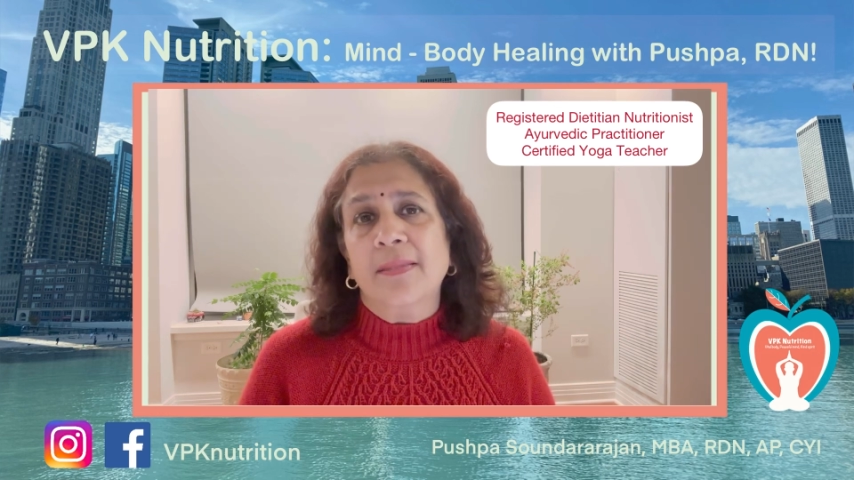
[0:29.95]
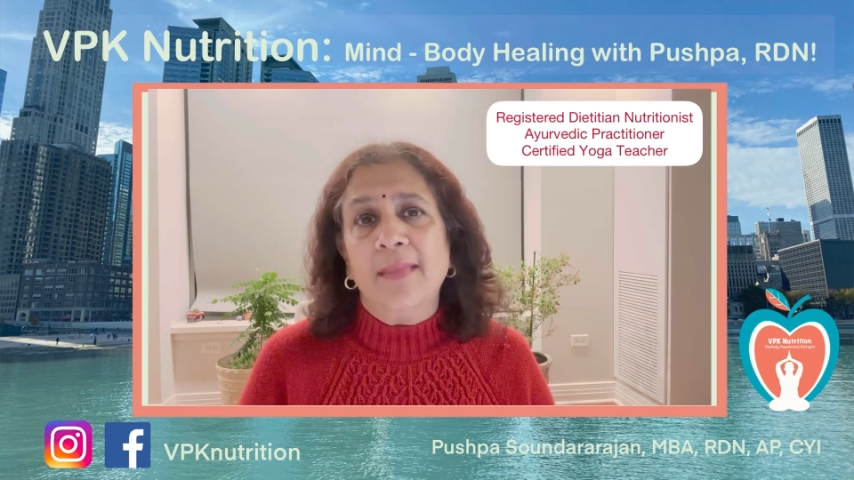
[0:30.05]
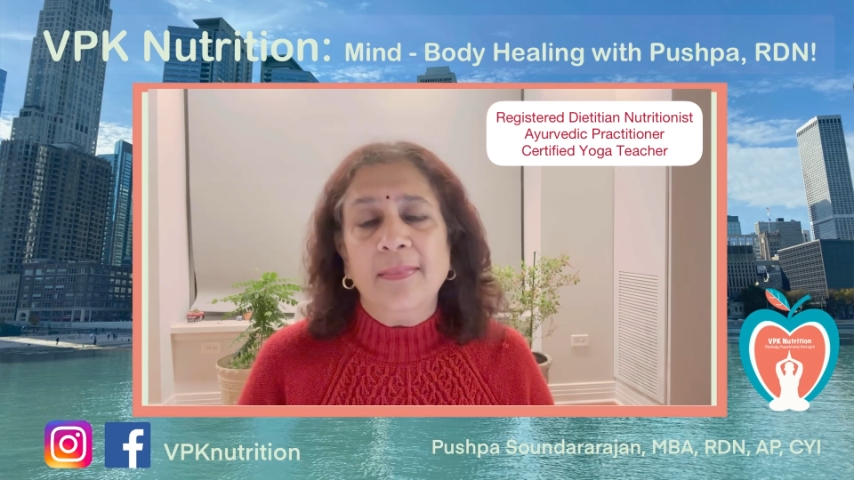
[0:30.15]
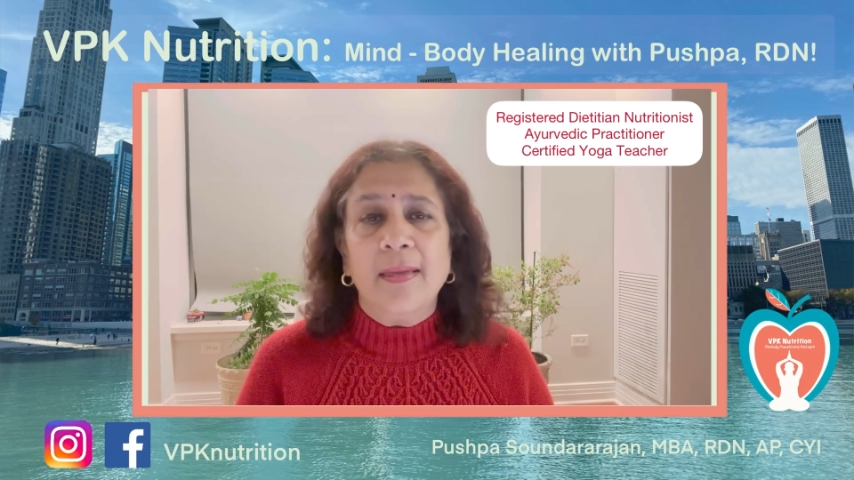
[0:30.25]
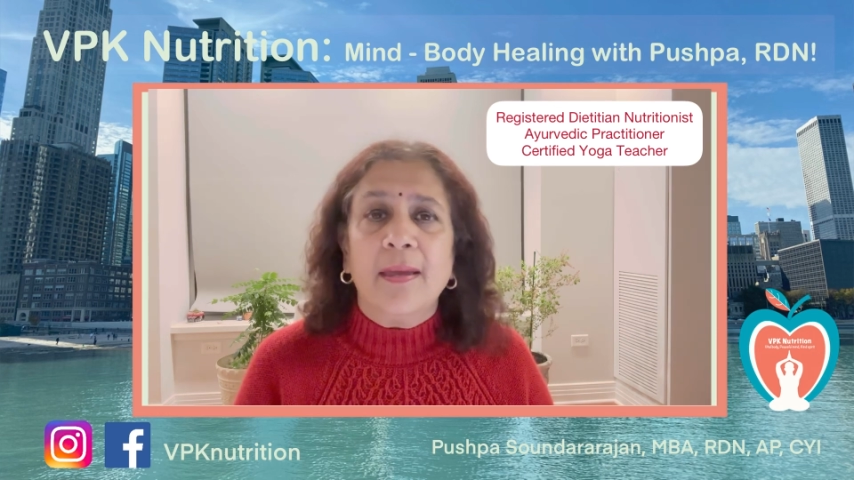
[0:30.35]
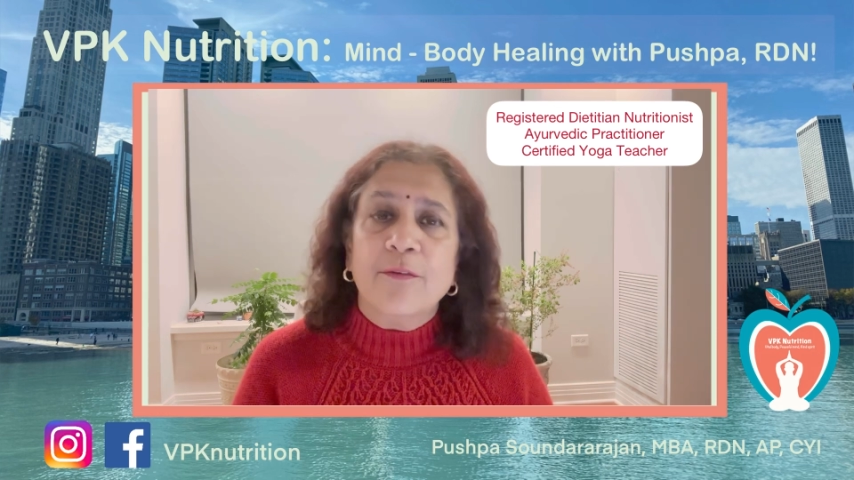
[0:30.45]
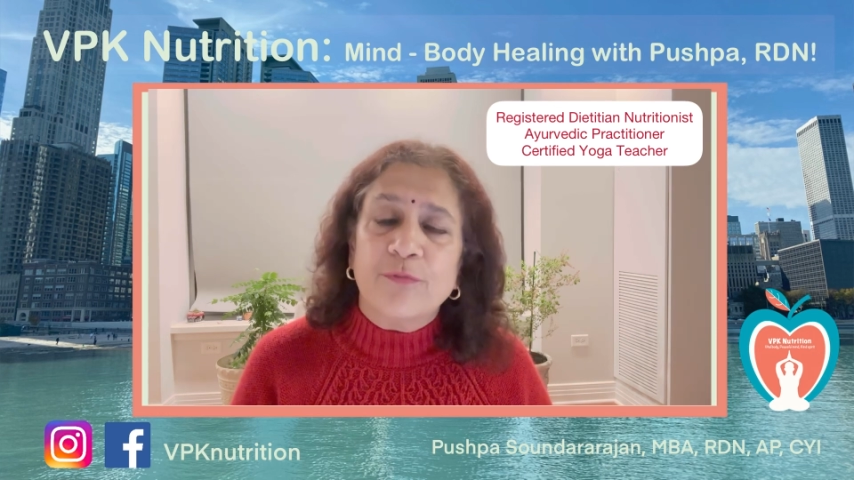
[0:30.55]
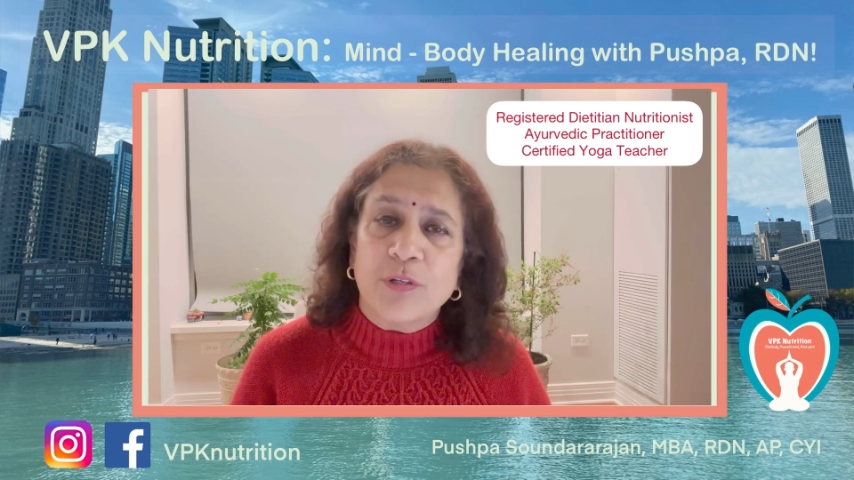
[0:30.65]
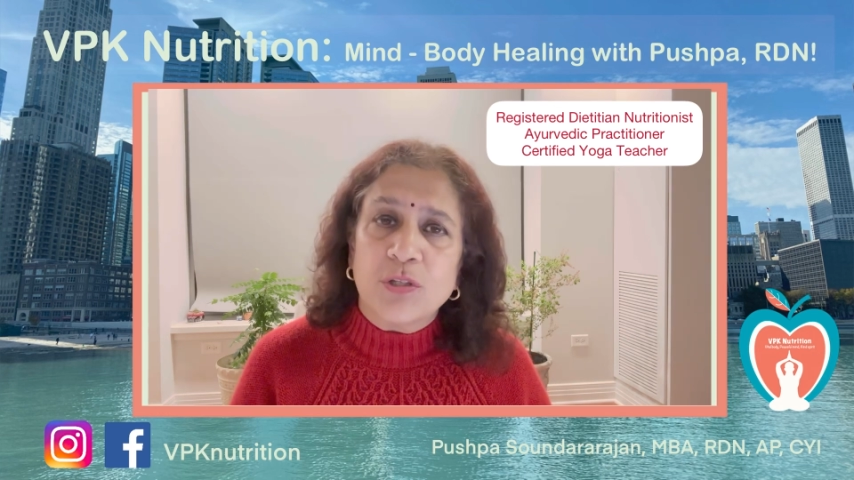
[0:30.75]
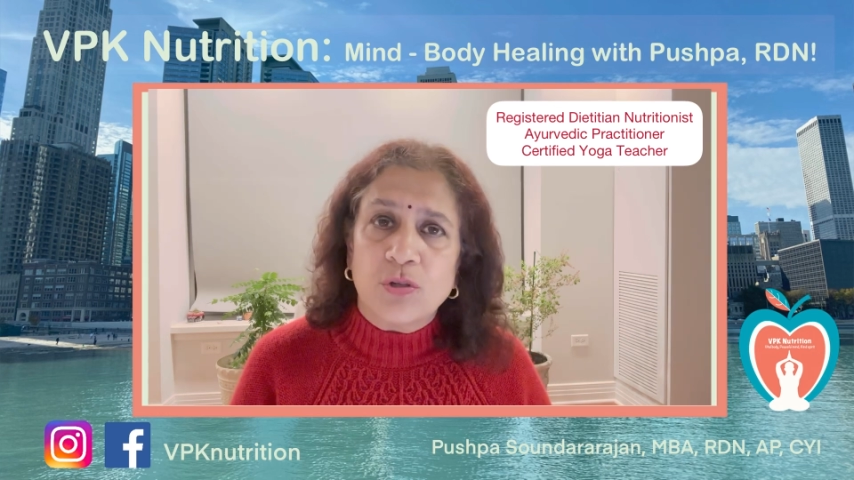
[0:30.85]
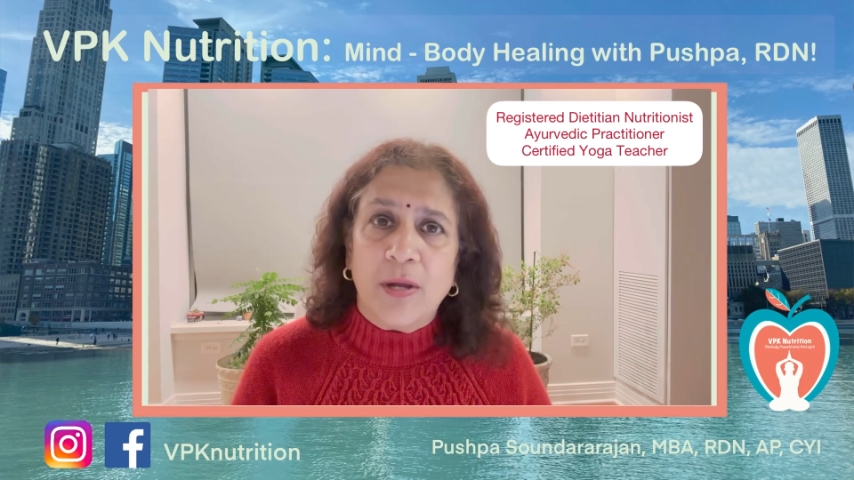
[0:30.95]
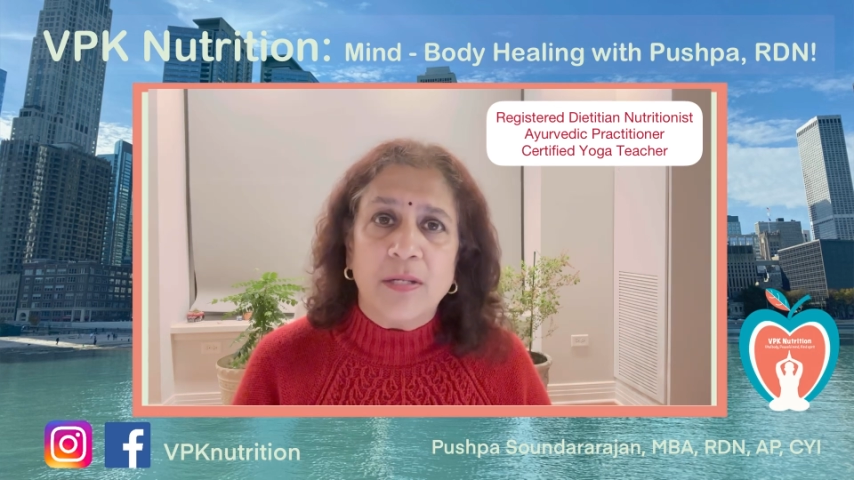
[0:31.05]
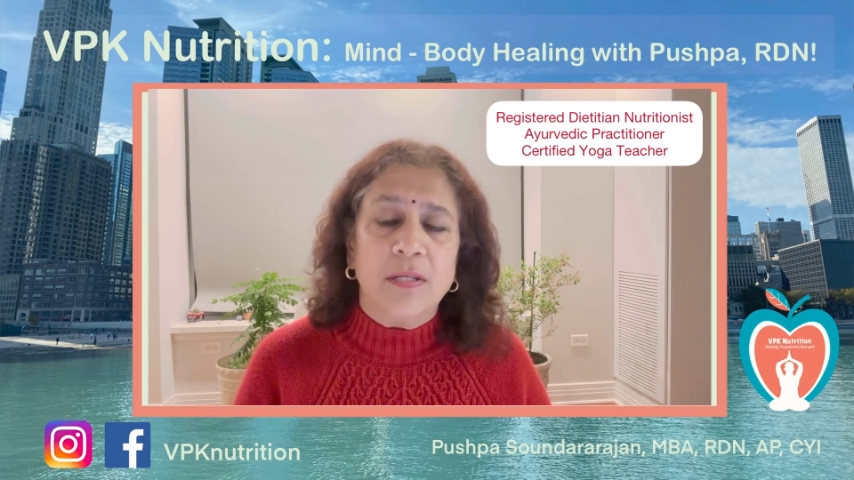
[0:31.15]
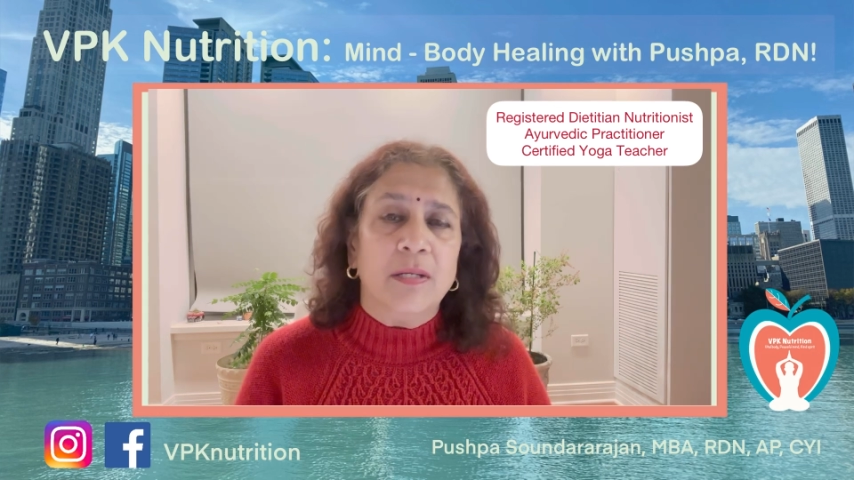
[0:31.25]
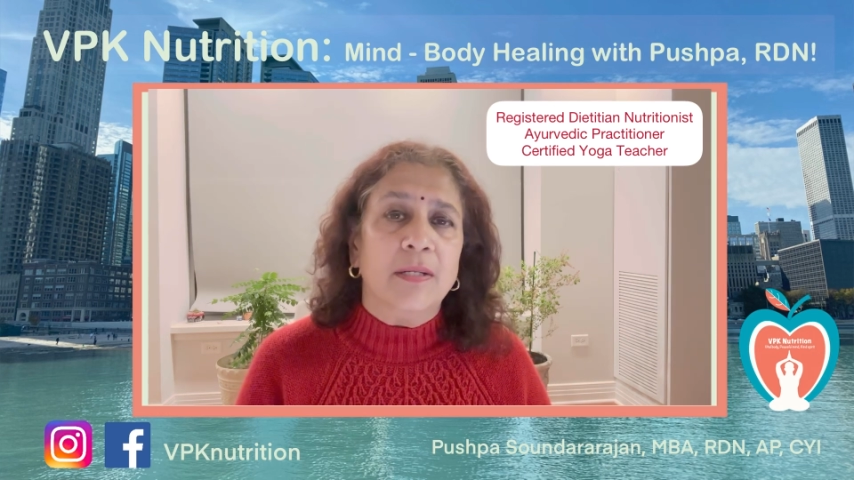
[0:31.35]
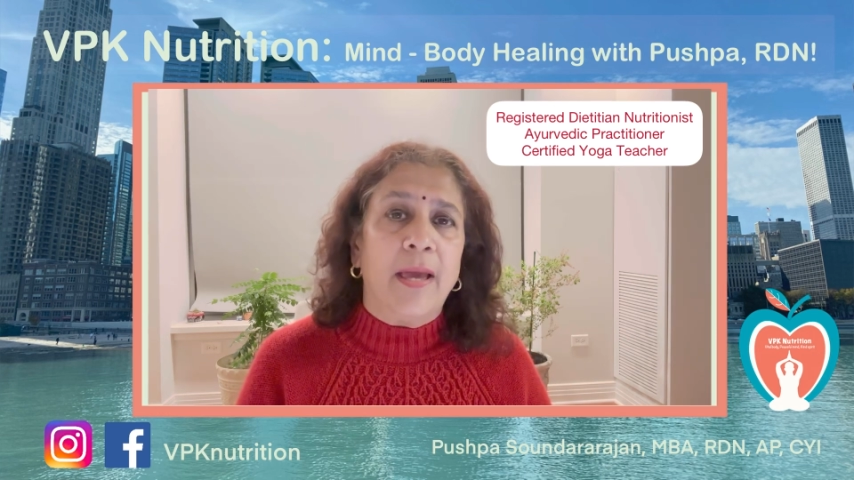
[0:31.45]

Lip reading: and then they get frustrated,